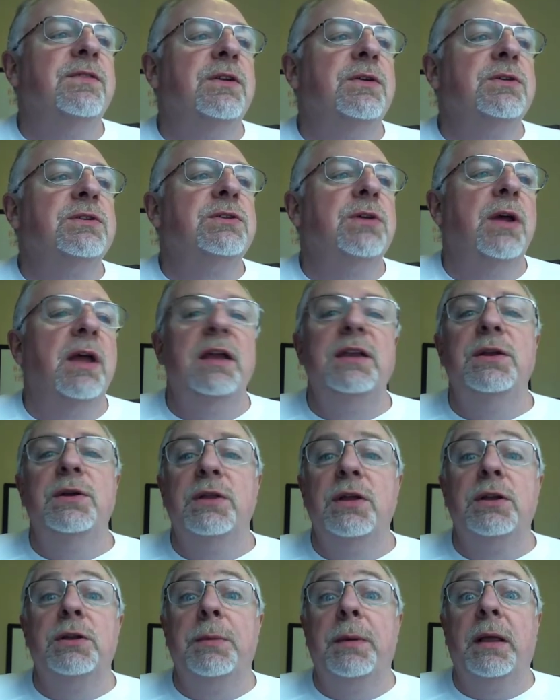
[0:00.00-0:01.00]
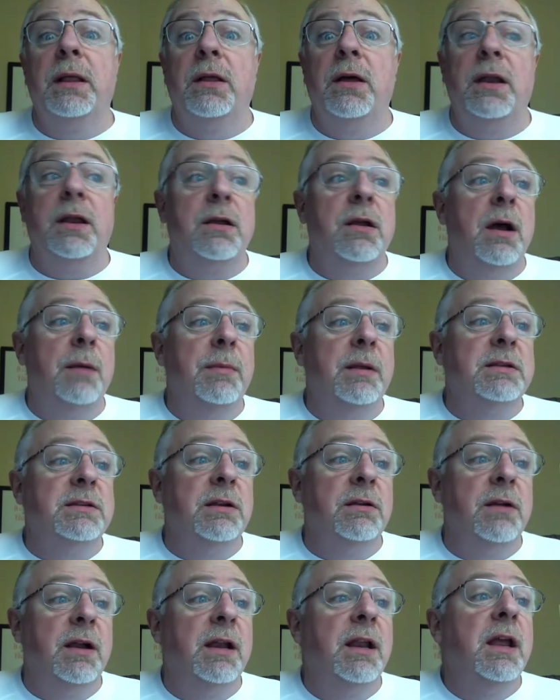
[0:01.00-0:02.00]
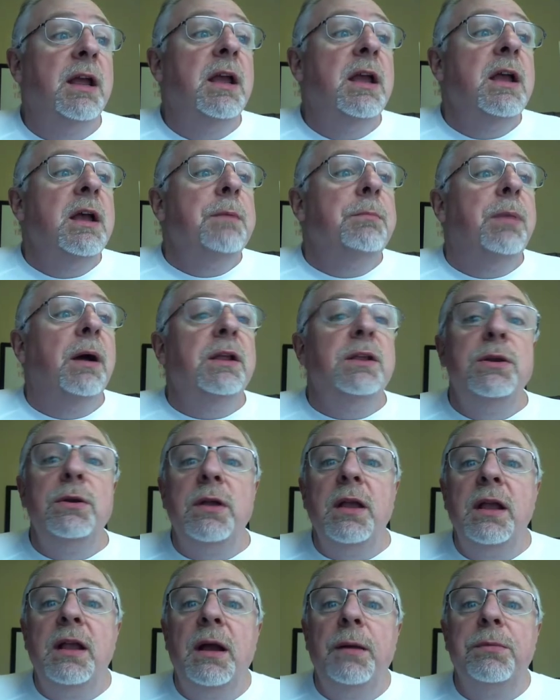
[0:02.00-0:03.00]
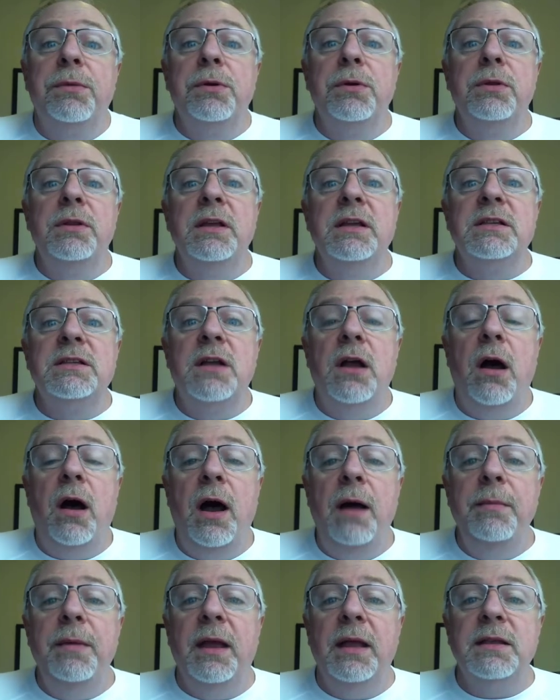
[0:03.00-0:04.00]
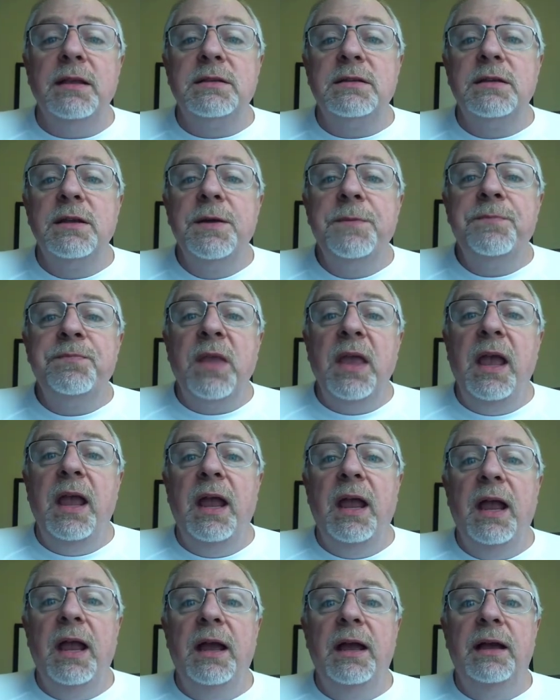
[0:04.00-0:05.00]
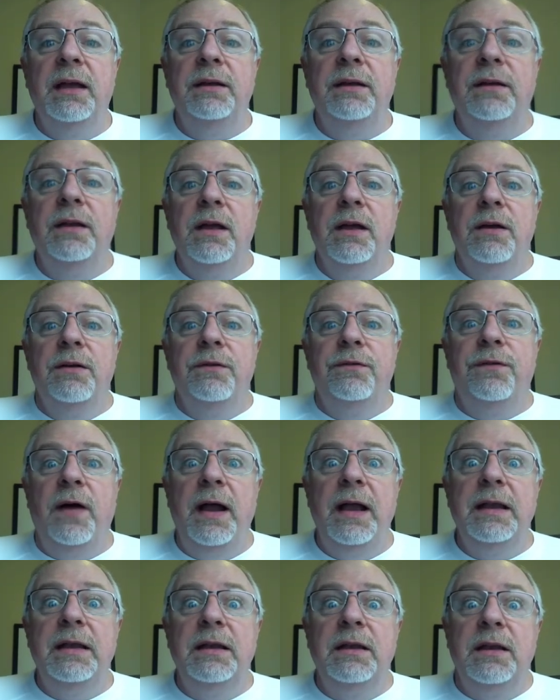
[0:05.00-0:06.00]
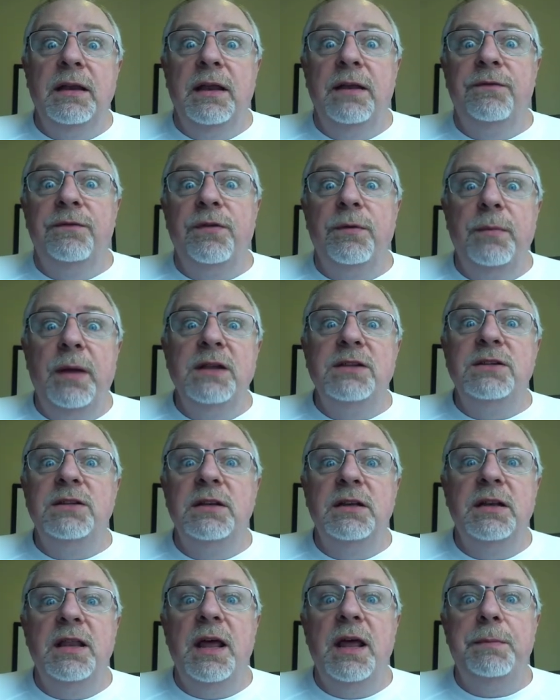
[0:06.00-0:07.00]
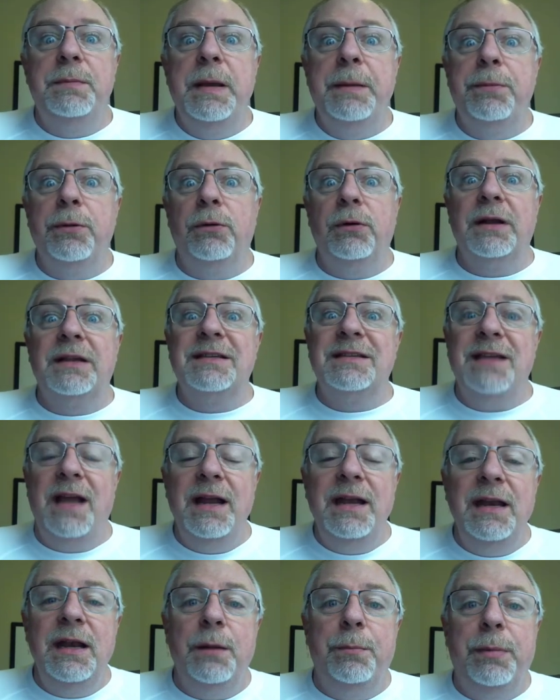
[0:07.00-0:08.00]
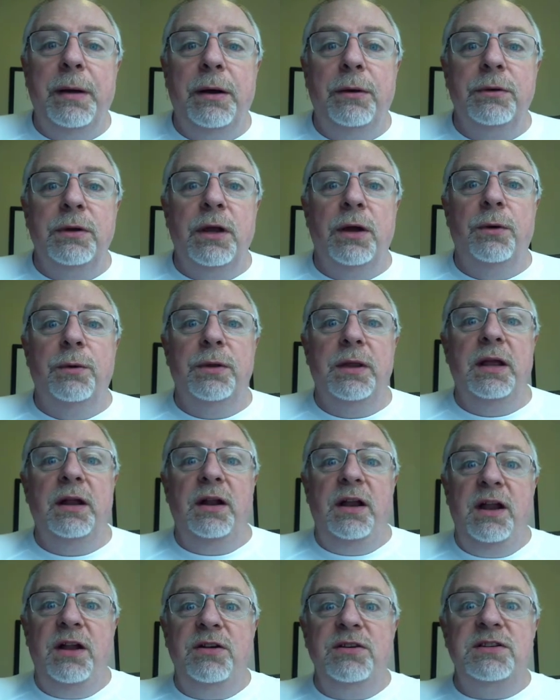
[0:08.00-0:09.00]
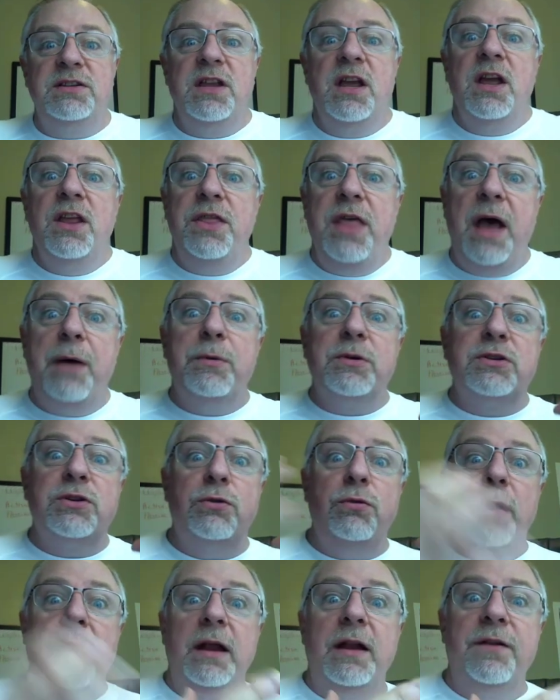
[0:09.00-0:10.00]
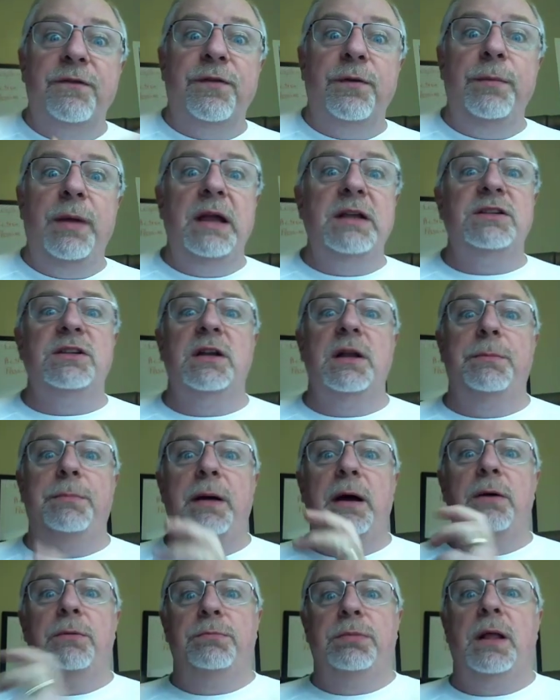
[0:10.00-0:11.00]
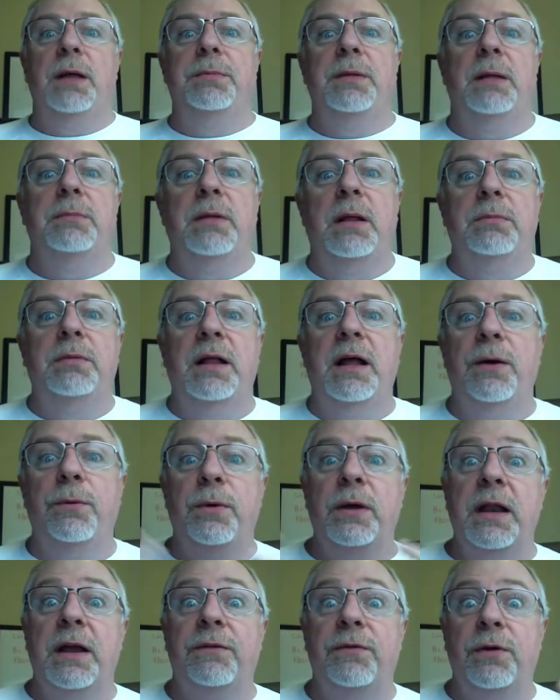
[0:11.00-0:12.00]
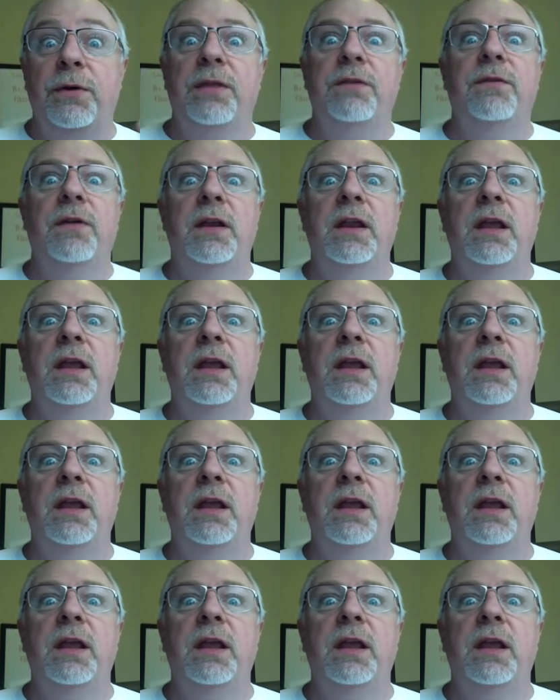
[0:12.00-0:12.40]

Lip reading: of views, so I knew there'd be a lot of comments here, right? But you can come through these comments and find information that people are excited about. That was great information about blah blah blah blah, whatever the